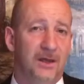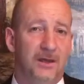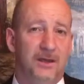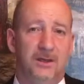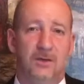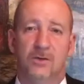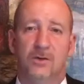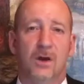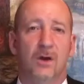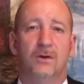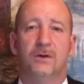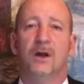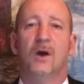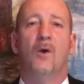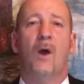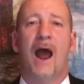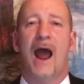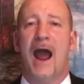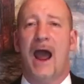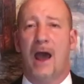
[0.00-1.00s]
You don't
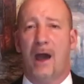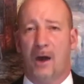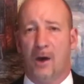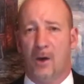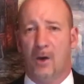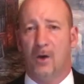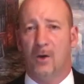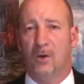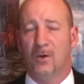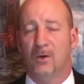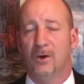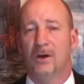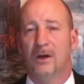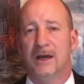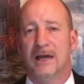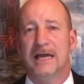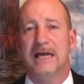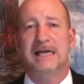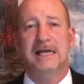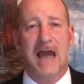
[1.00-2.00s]
know how
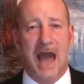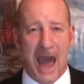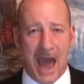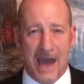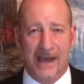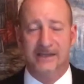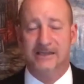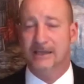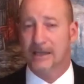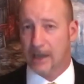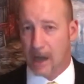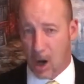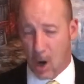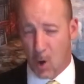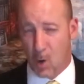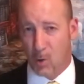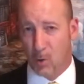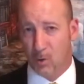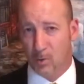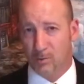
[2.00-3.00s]
he acts at
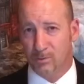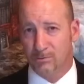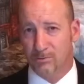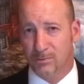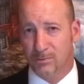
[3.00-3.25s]
home.